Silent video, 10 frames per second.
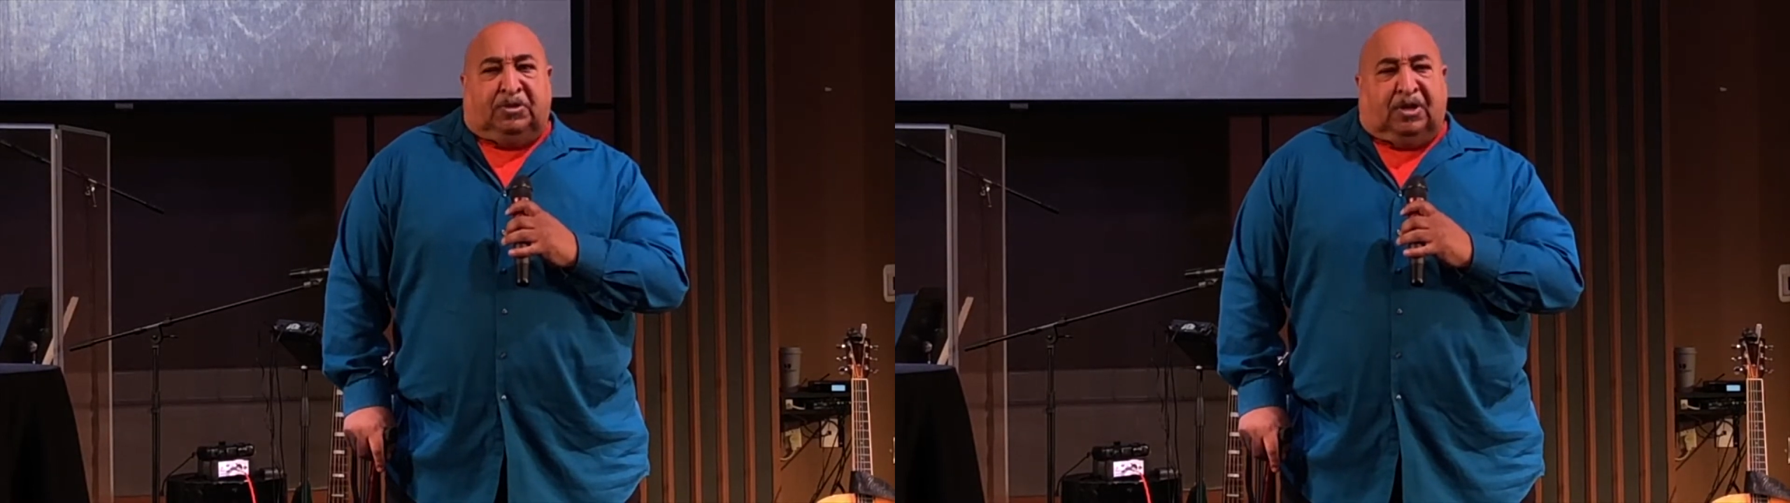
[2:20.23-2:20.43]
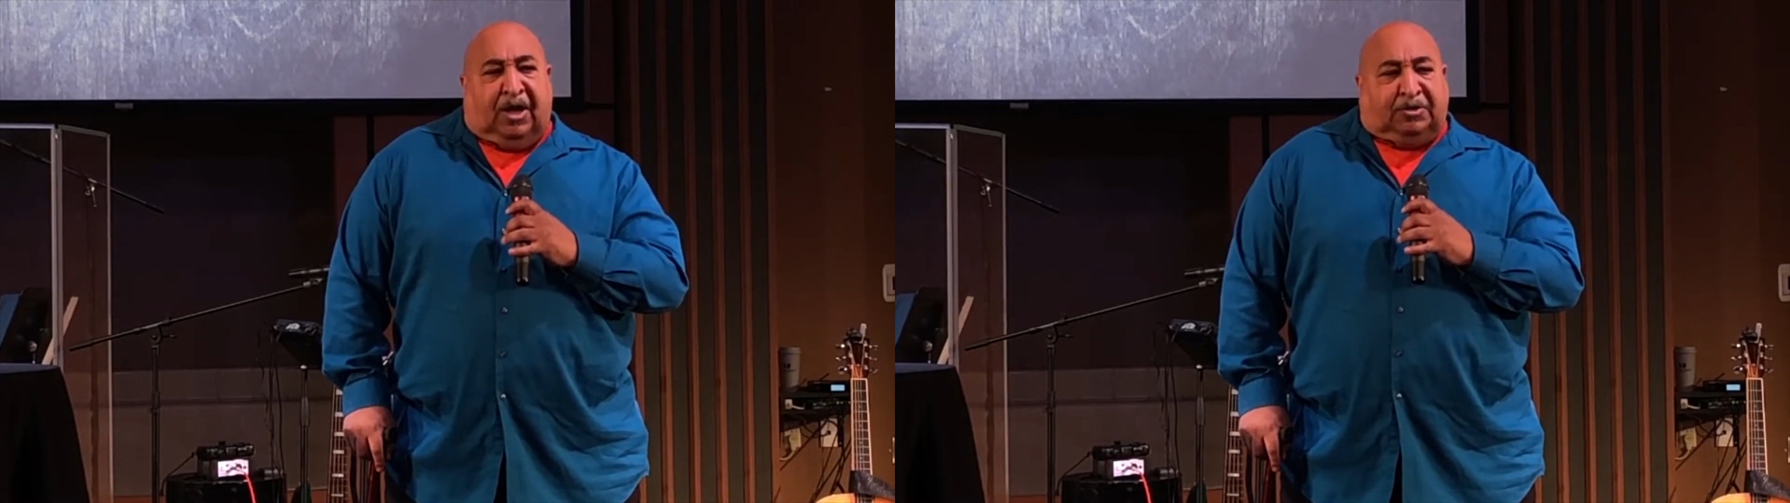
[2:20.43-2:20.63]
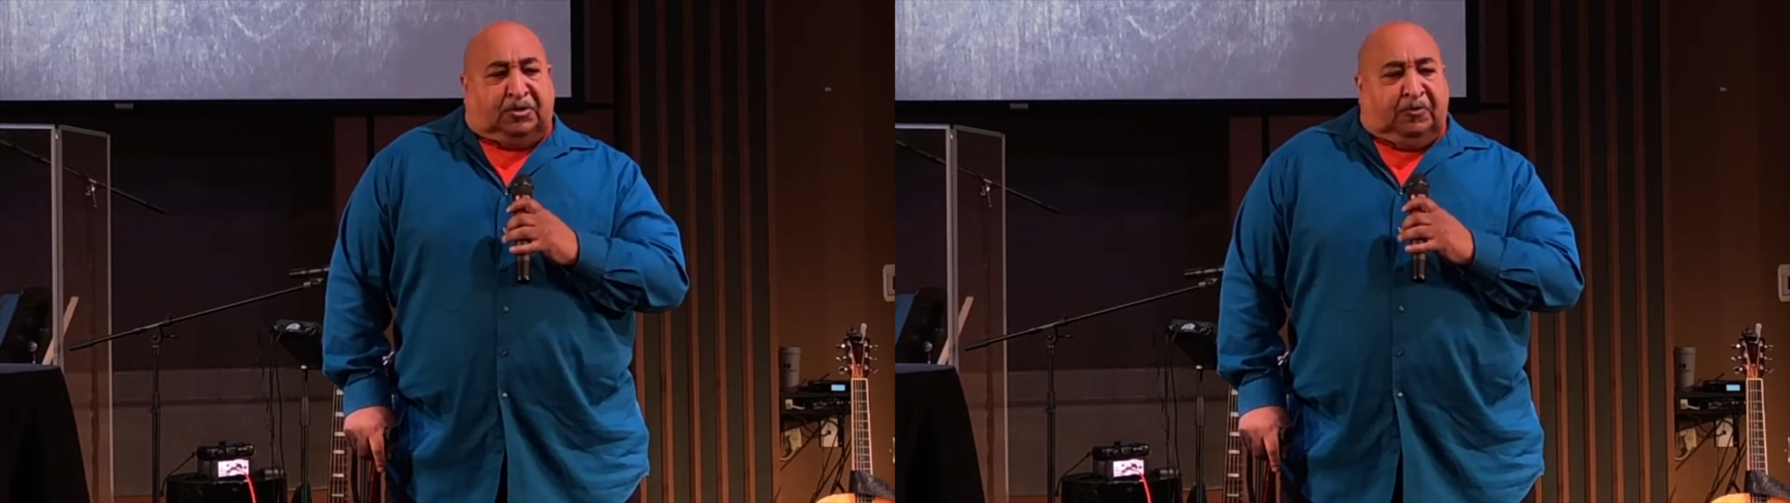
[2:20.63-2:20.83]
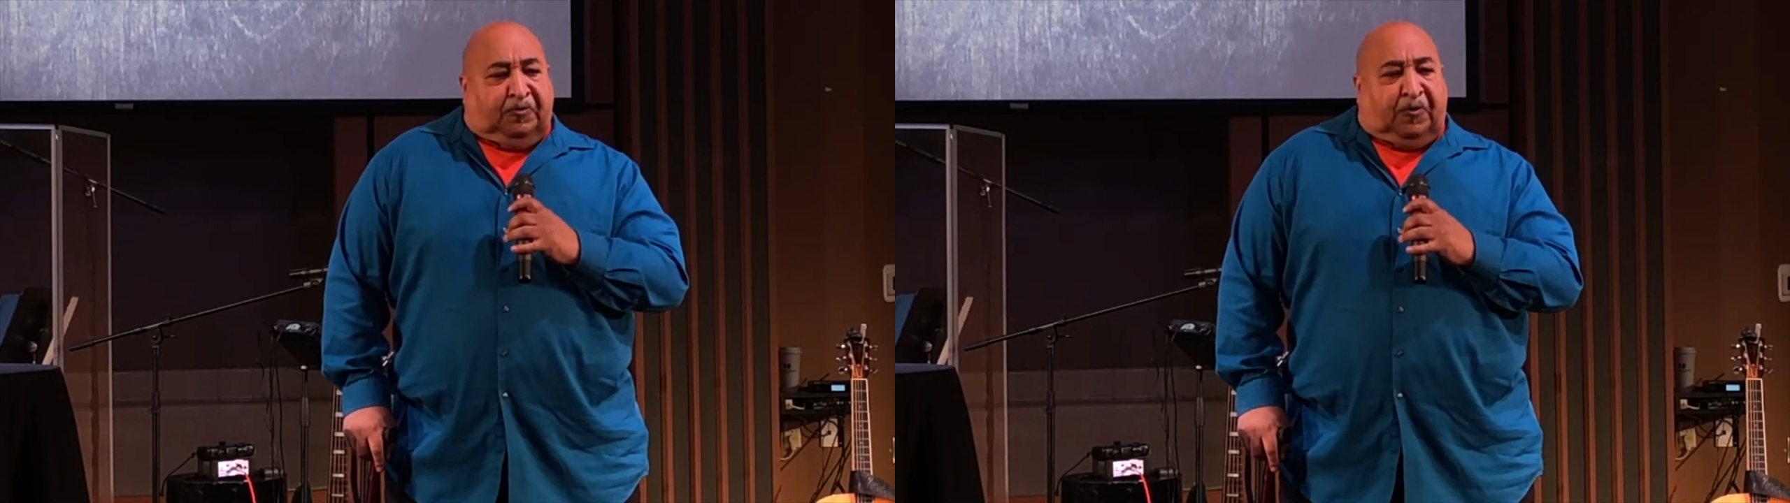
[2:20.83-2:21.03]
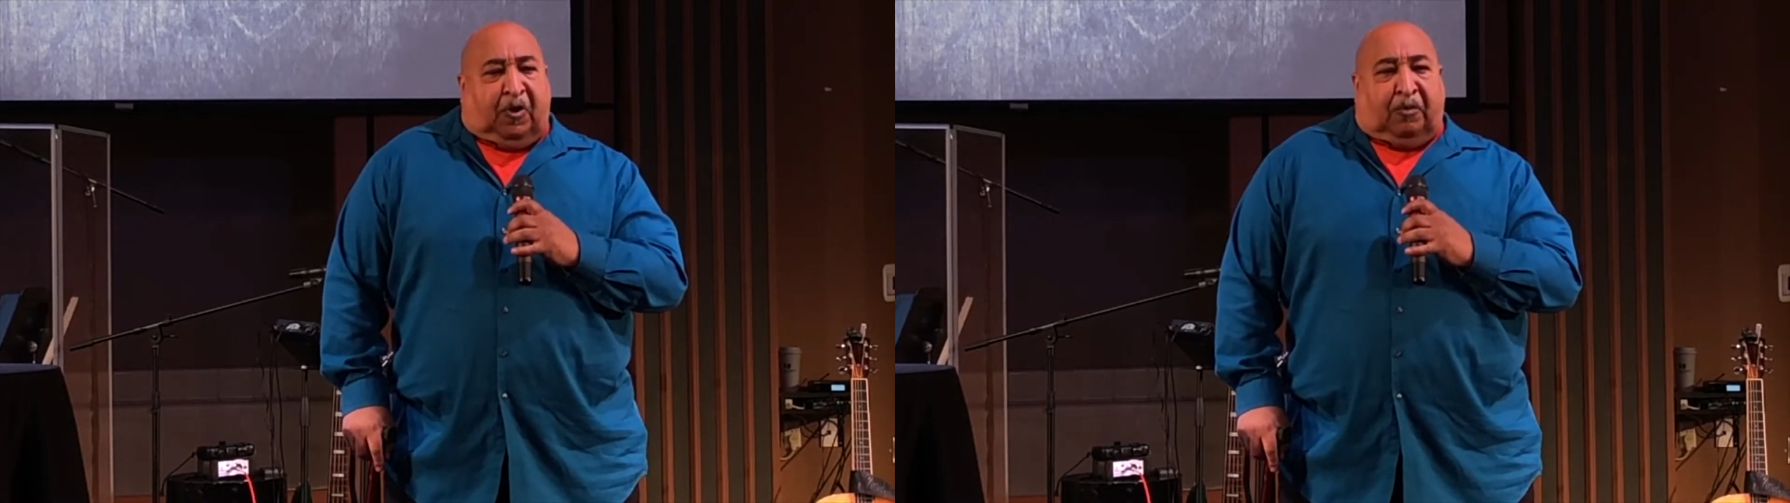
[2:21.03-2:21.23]
not too
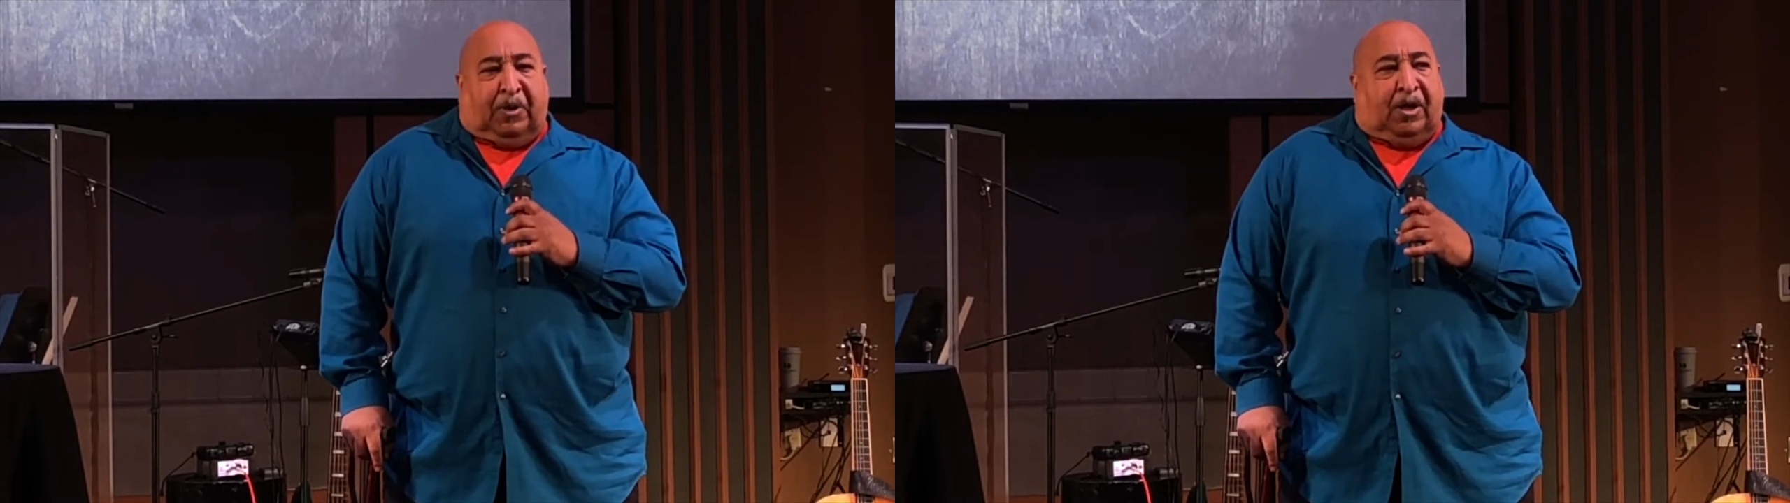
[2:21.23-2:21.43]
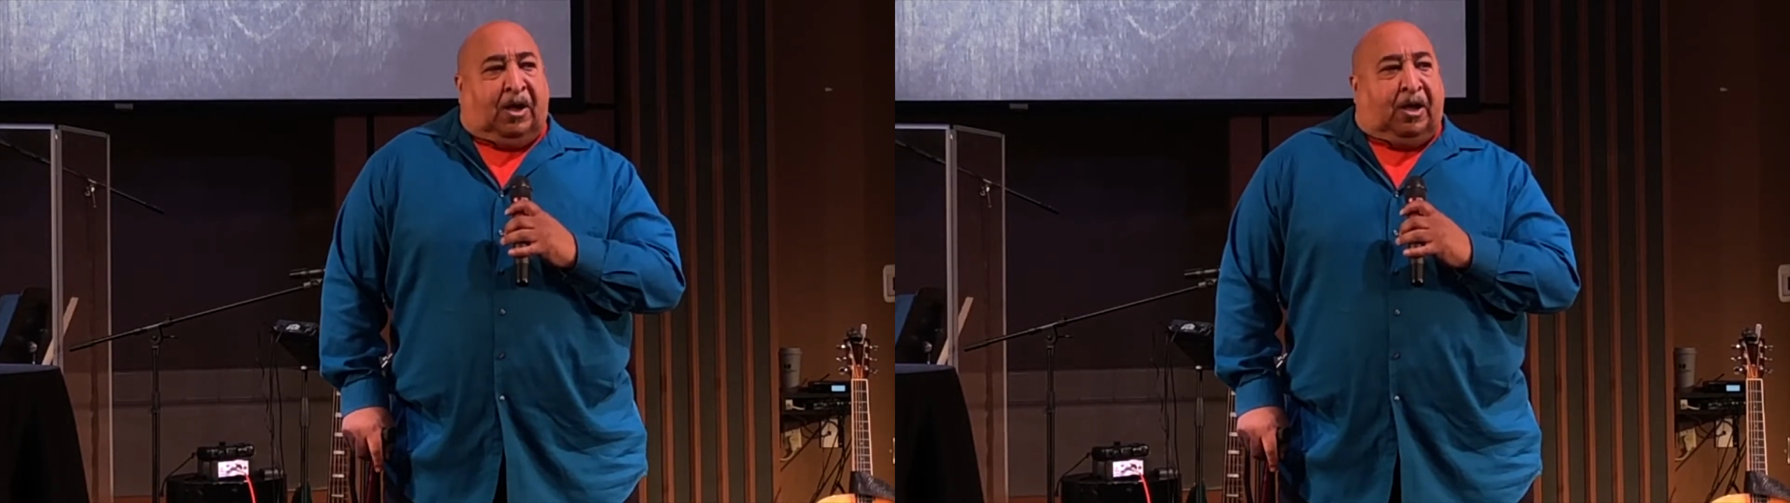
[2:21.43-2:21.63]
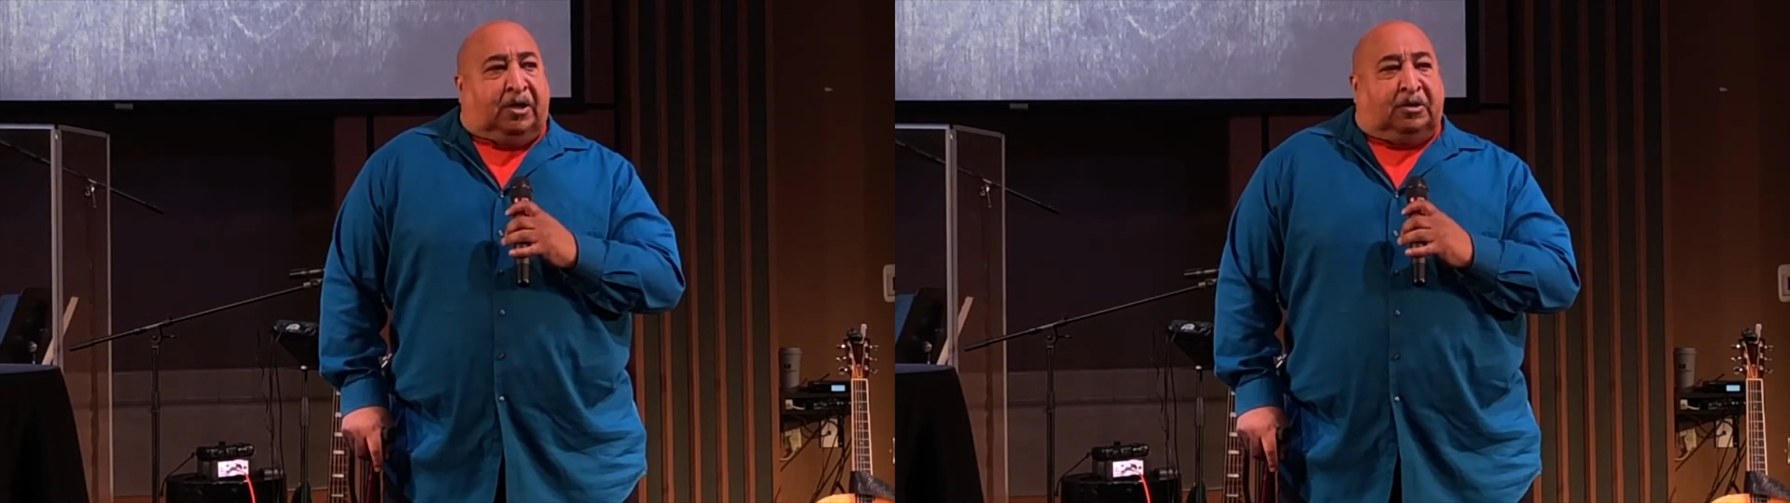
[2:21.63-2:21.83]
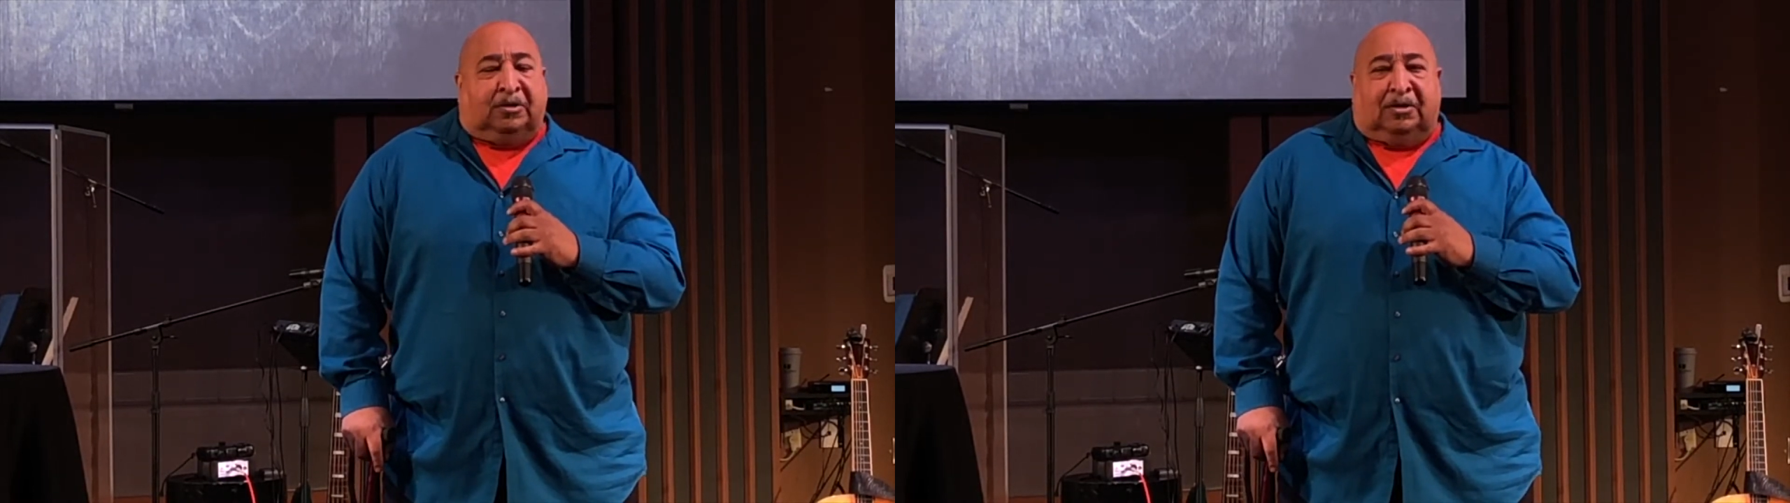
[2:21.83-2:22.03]
far behind.